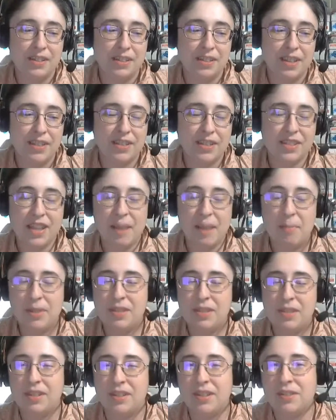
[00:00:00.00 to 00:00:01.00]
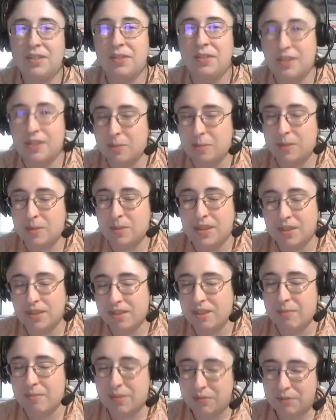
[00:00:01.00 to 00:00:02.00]
and this happens in other things besides
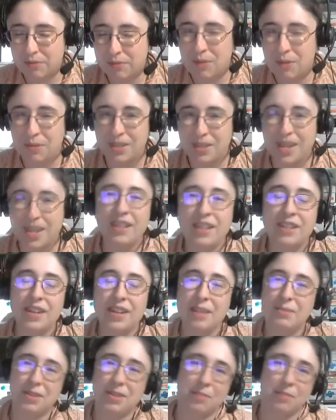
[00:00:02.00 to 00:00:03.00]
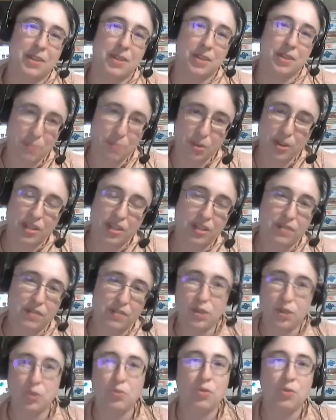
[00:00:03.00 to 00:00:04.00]
Game of Thrones, anytime something is put into
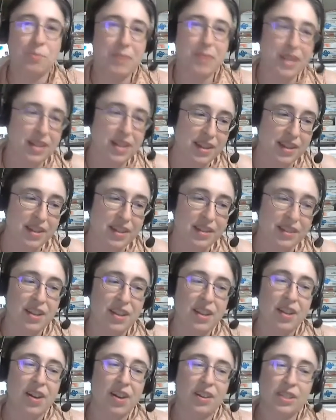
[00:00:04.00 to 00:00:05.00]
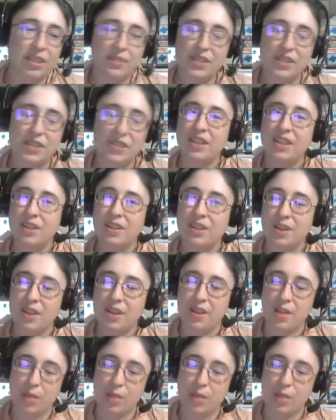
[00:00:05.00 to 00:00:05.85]
visual media, all of a sudden,